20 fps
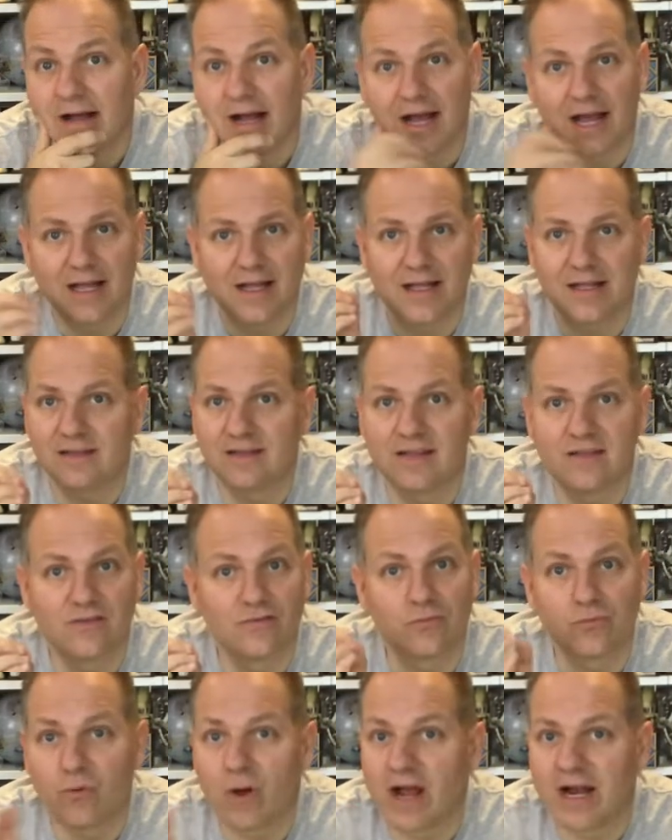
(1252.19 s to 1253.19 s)
I, it, this
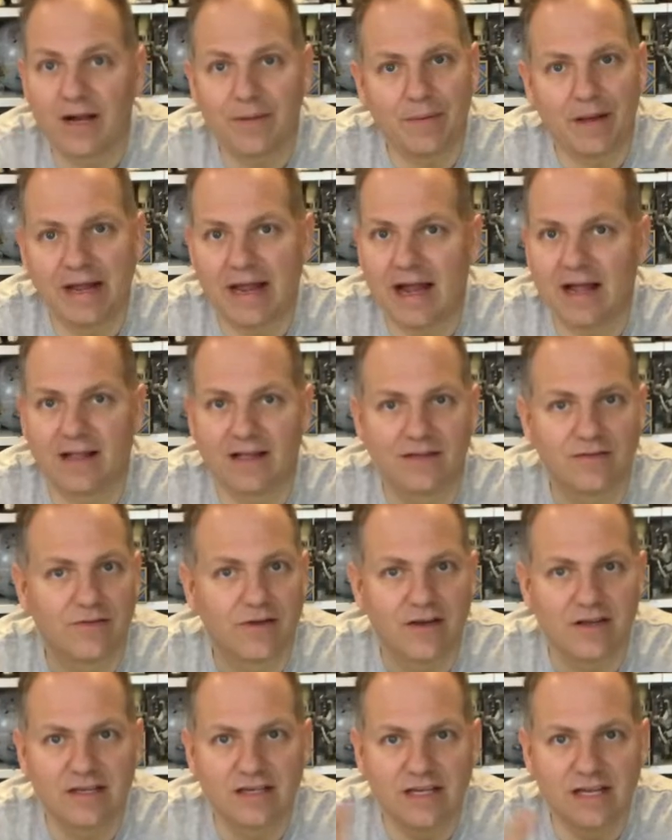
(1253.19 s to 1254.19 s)
is right up my alley. It's
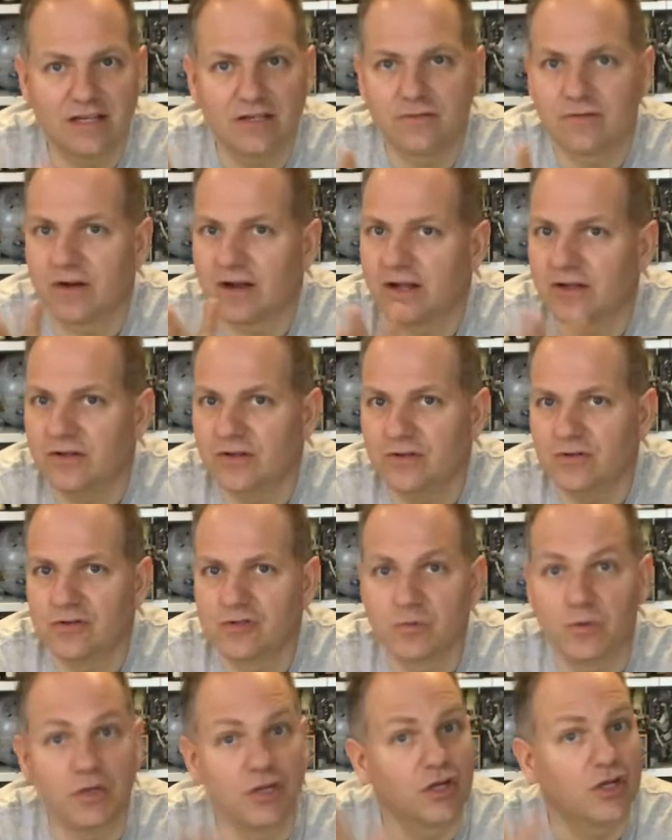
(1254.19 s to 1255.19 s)
very niche, very
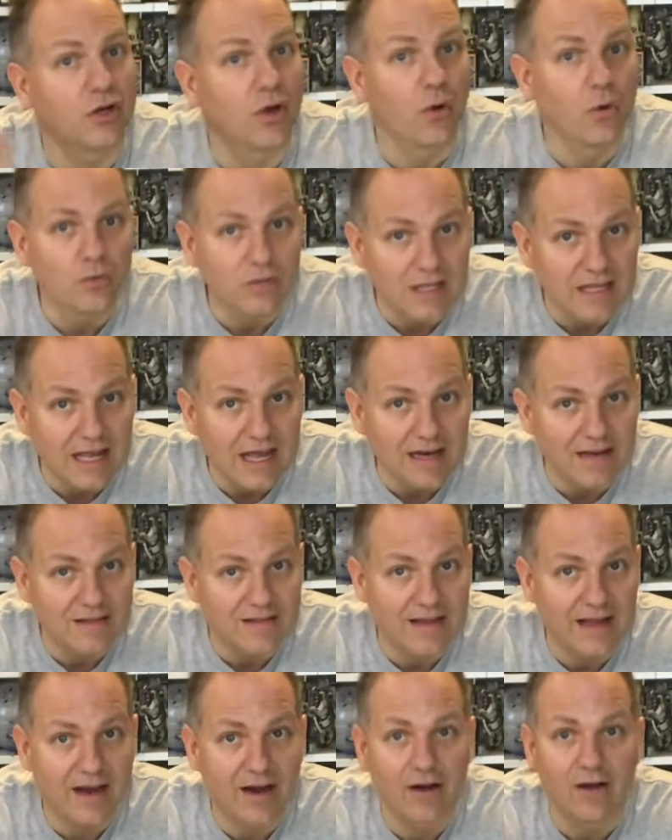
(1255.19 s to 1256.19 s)
unusual. You can only get it
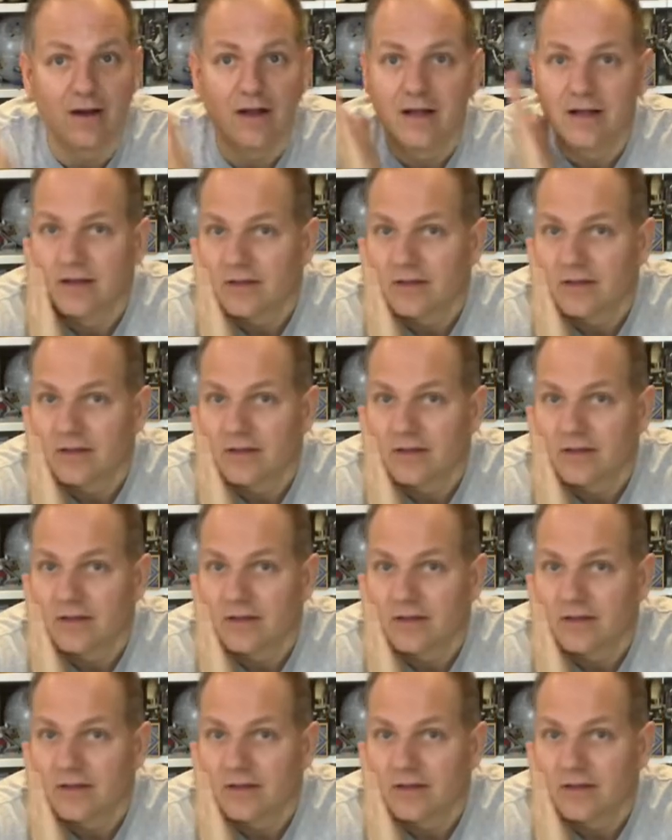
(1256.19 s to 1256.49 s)
there.